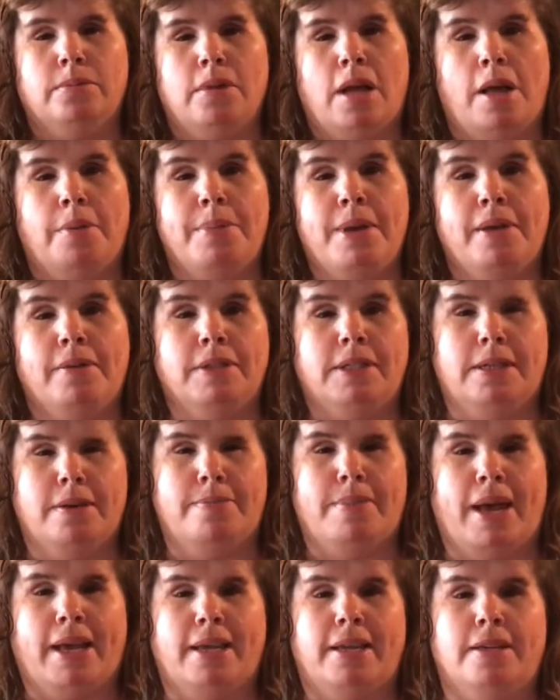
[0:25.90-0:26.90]
I'll be able to
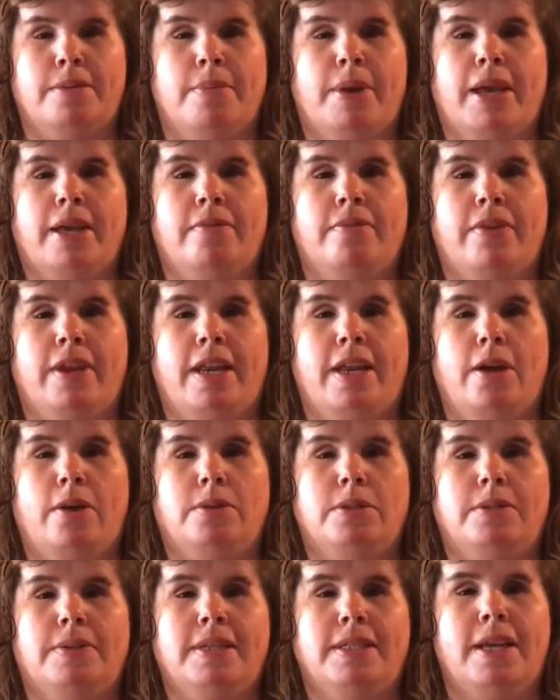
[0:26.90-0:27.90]
get back into making
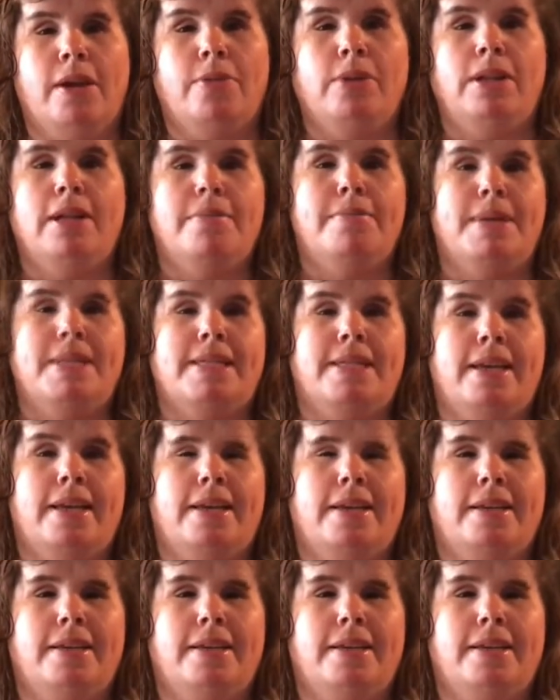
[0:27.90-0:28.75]
videos because I really miss it.